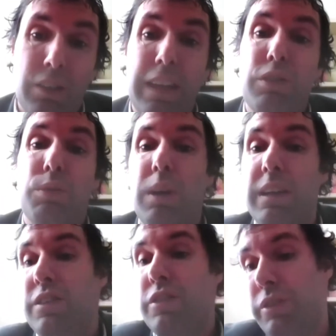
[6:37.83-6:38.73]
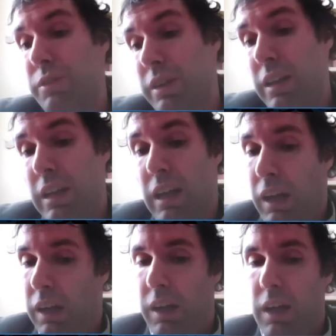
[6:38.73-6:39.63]
So that's one issue.
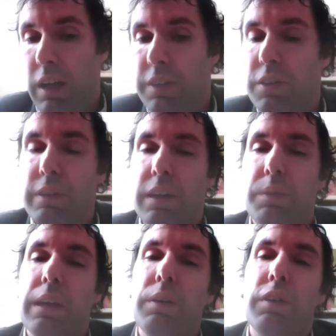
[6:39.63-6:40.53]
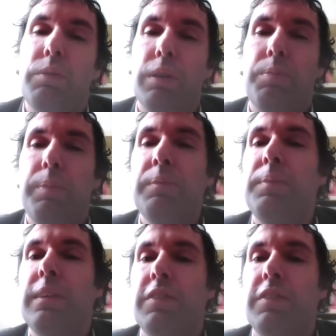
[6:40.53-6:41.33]
Another area where we've been